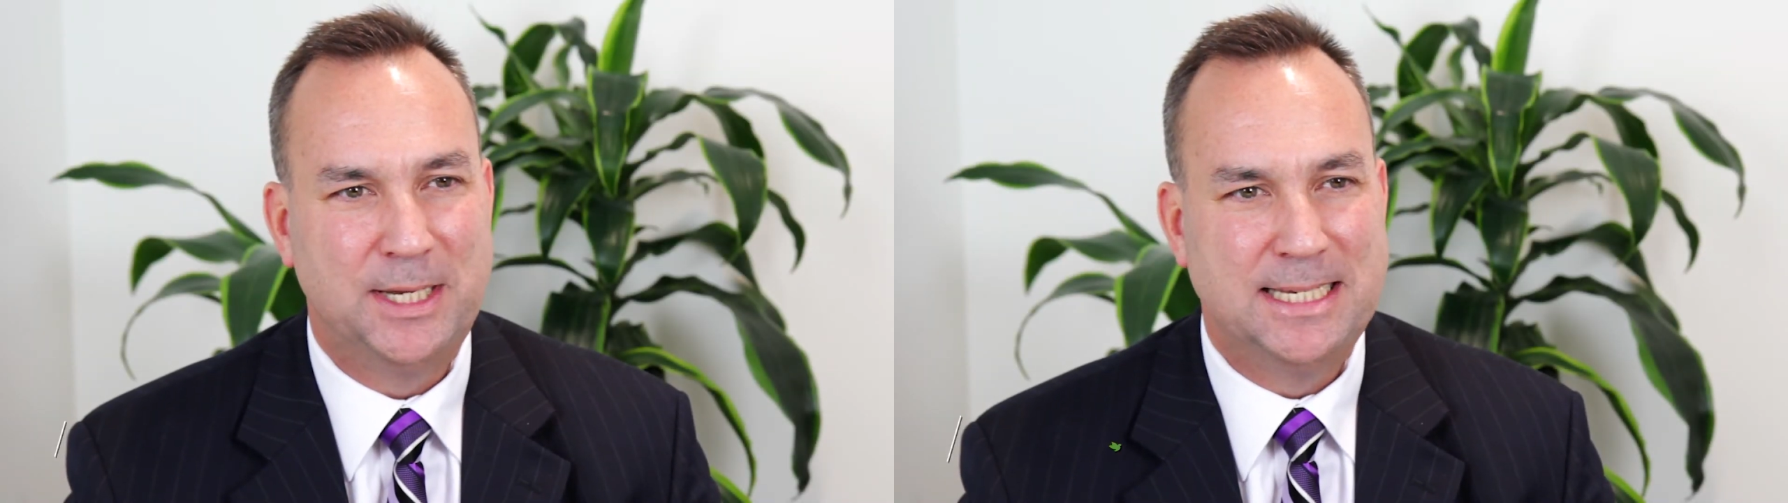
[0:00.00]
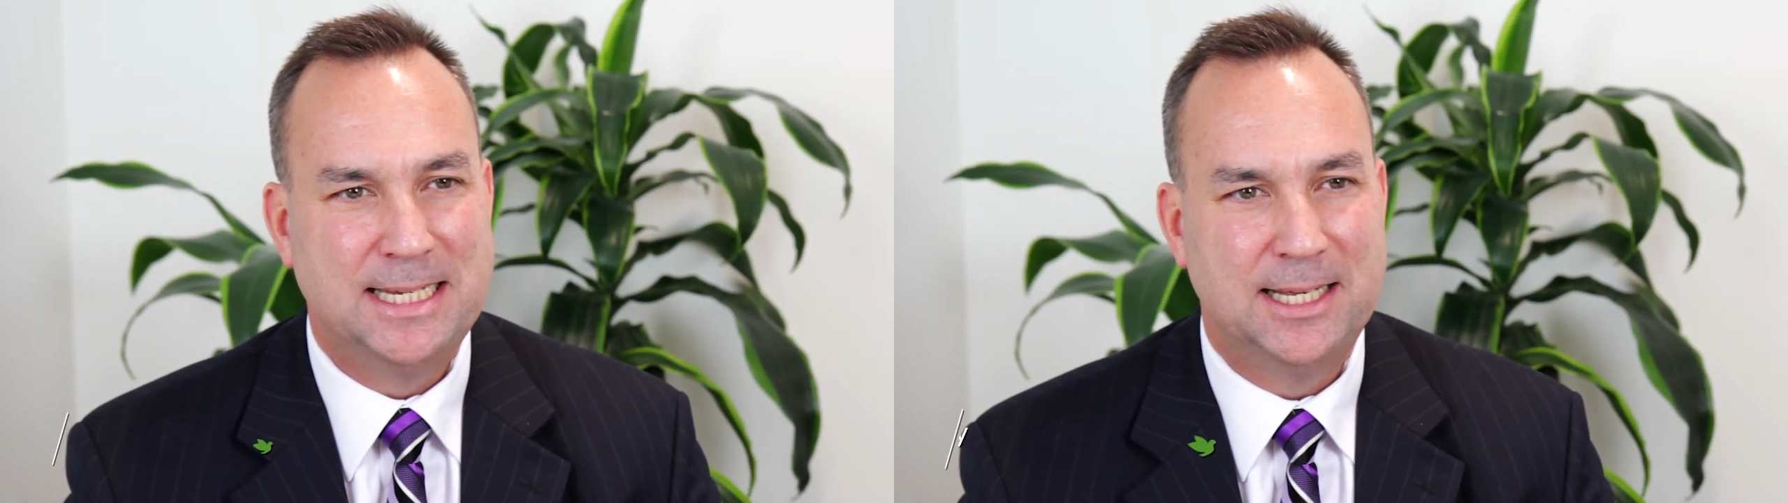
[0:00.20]

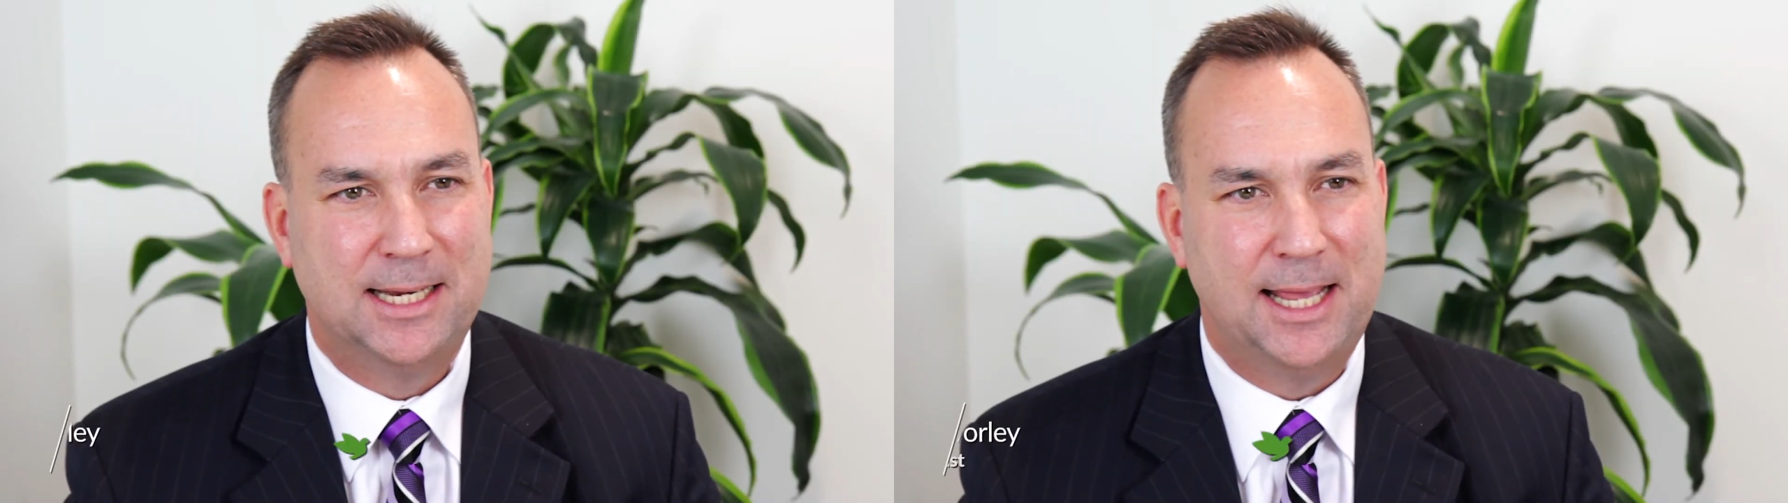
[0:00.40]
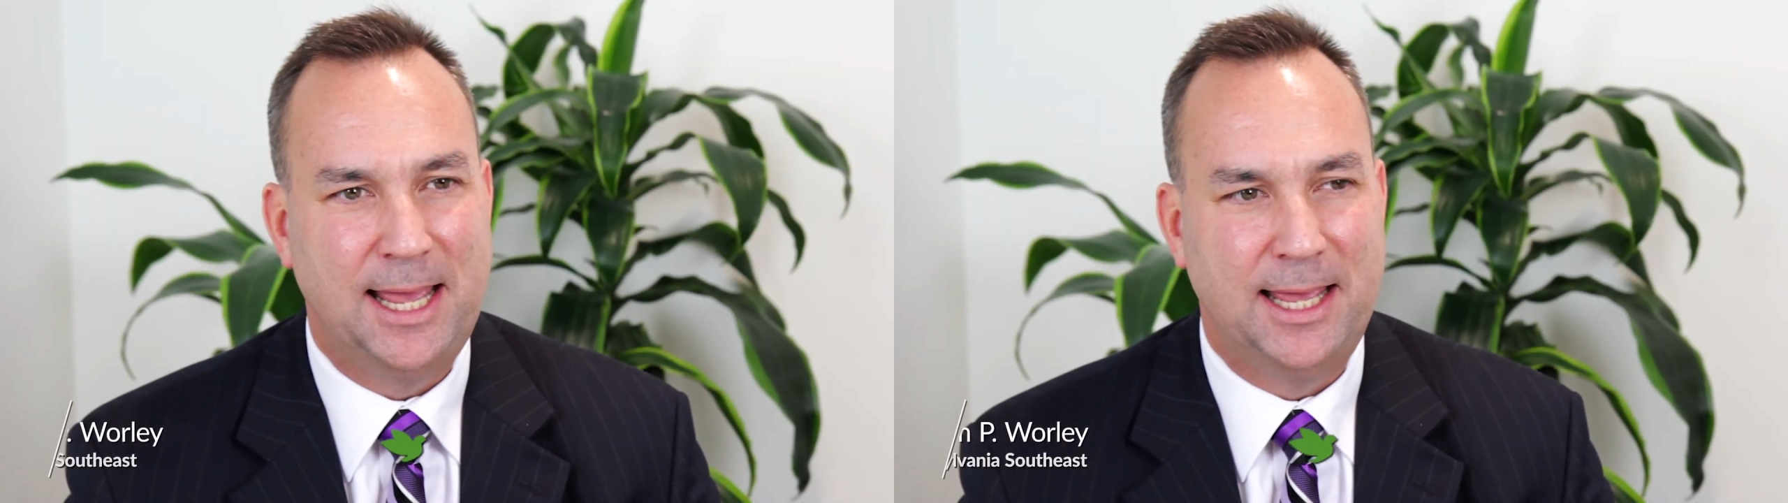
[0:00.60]
we
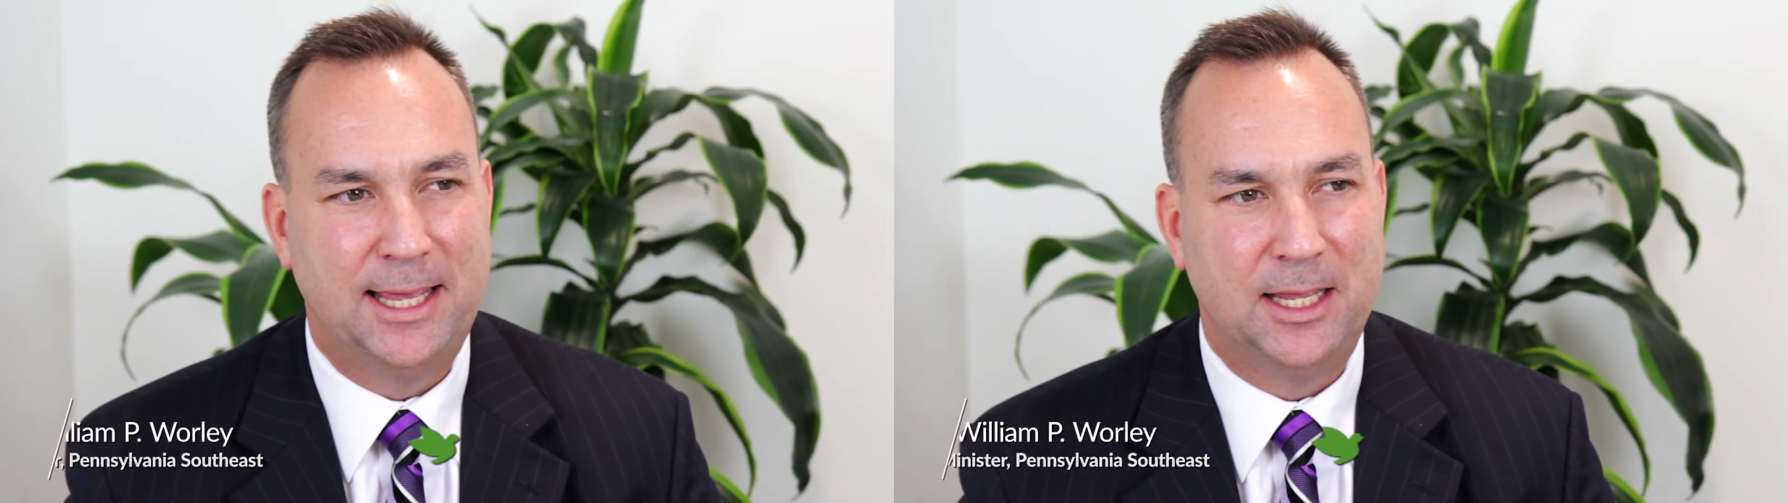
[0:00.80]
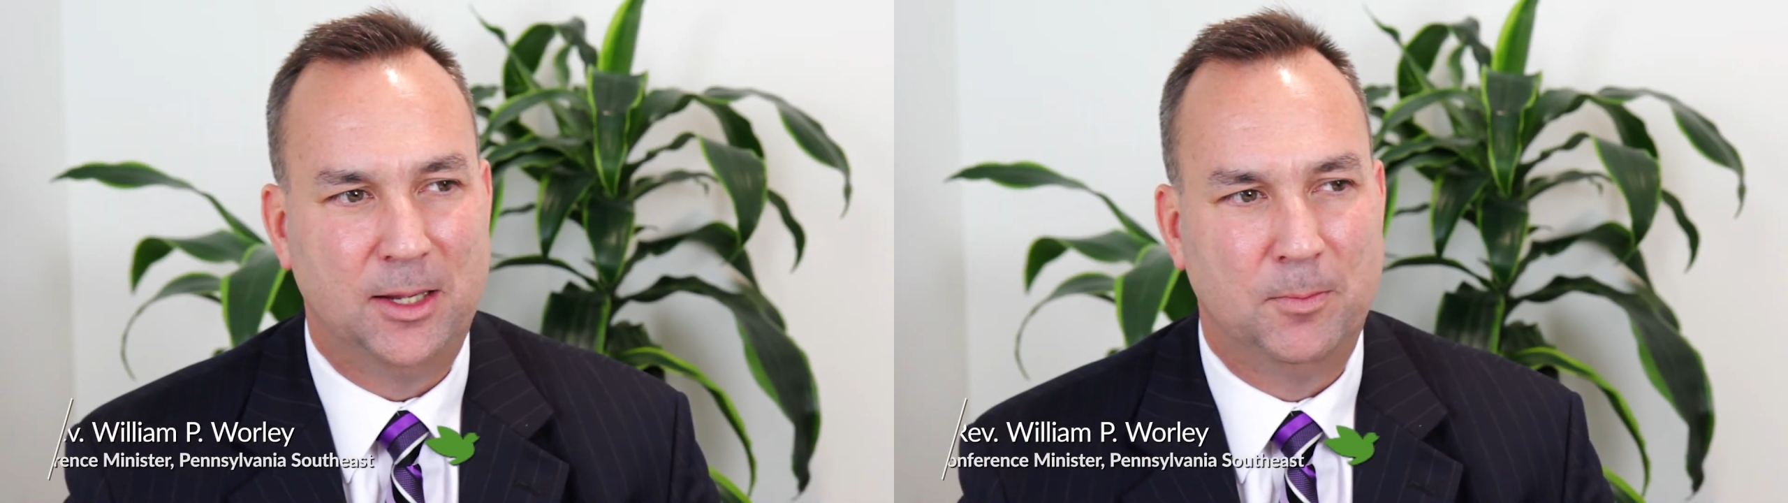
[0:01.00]
did
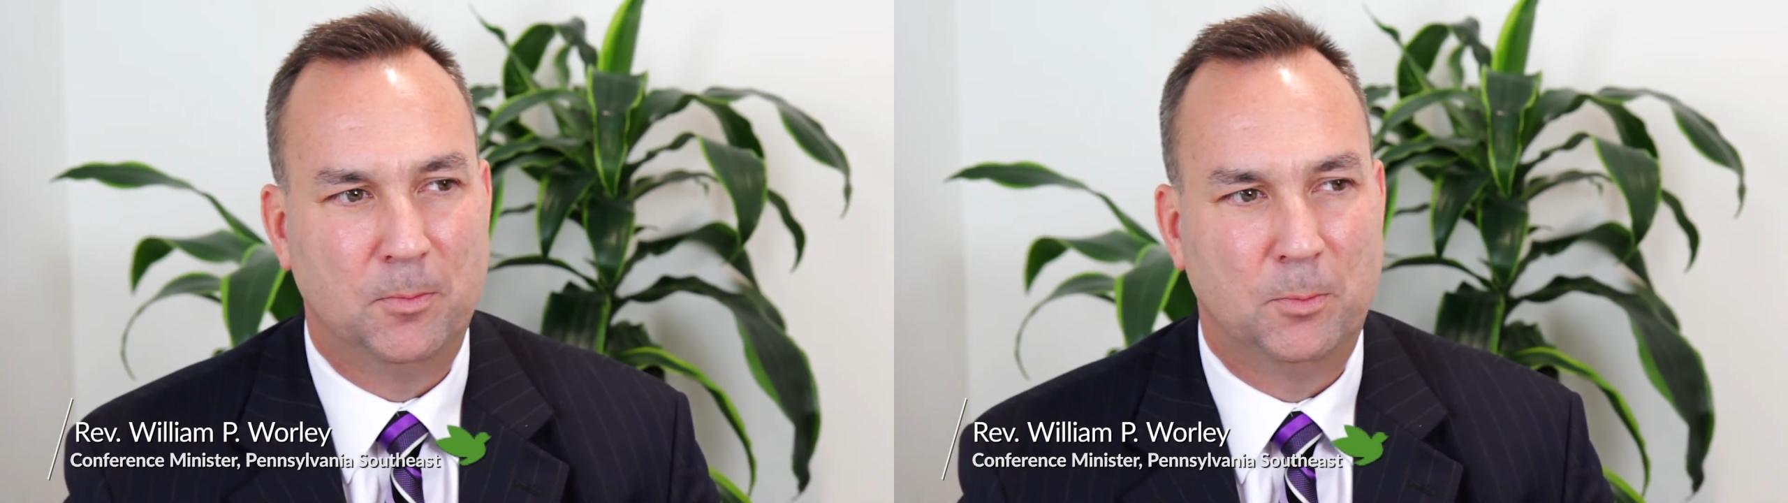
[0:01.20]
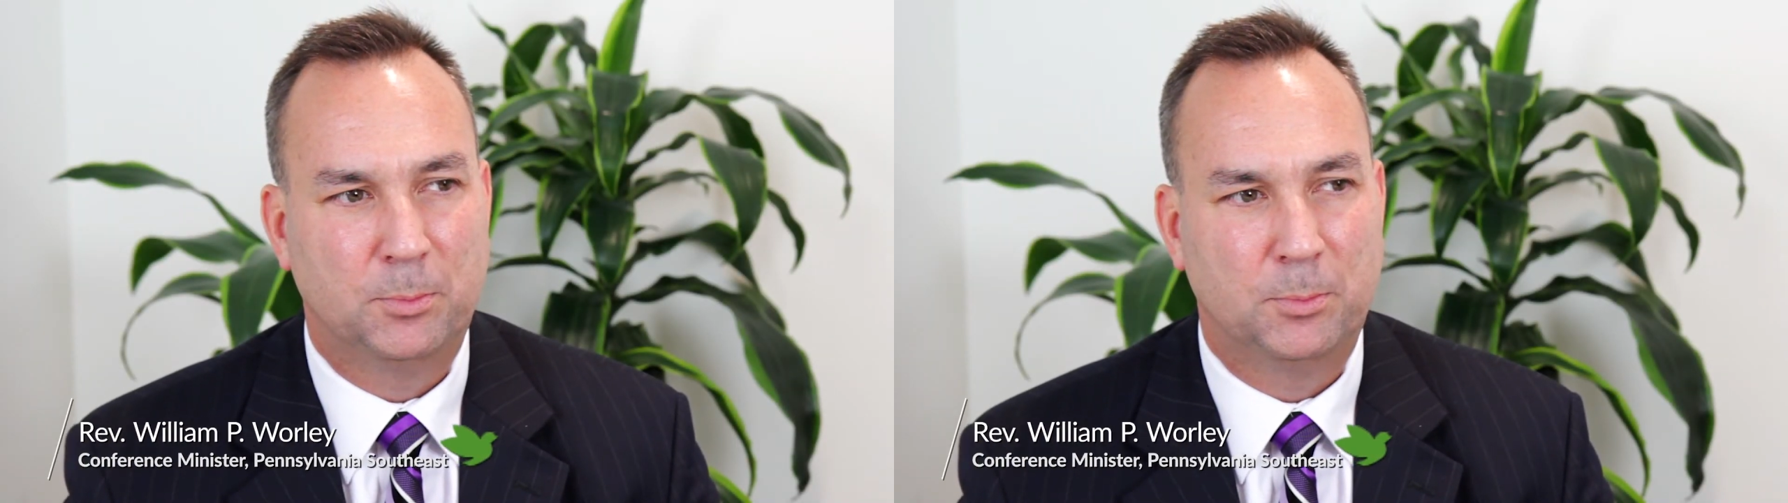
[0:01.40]
a